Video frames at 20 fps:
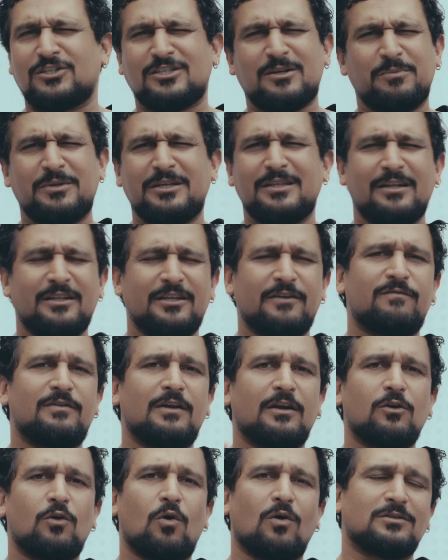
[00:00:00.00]
is something that they've
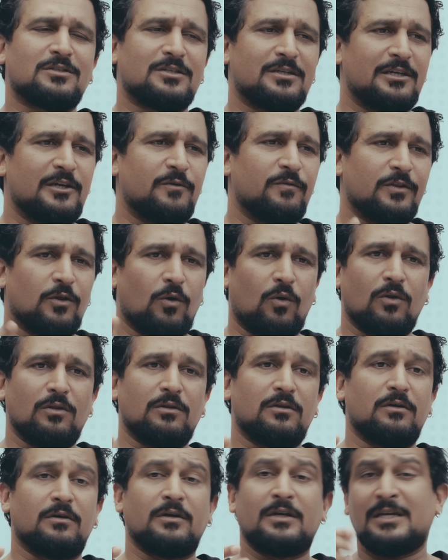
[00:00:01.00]
done constantly with all
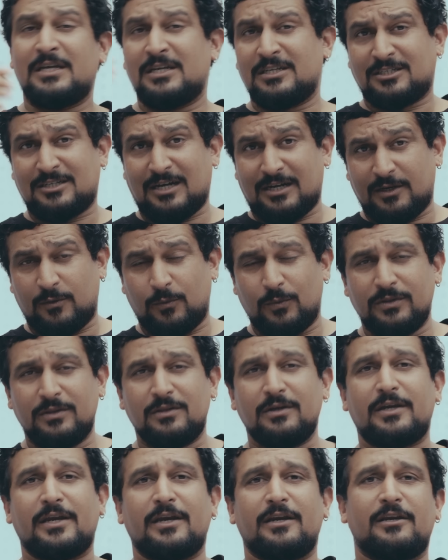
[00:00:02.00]
the, starting with
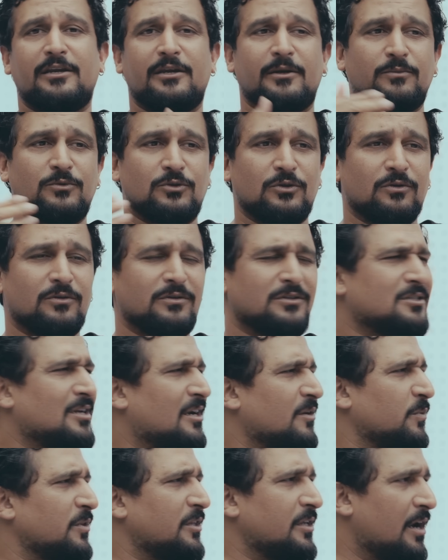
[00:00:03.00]
the KTMs, they
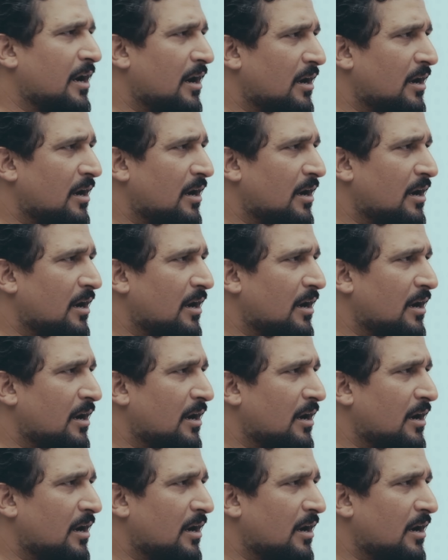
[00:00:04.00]
started with the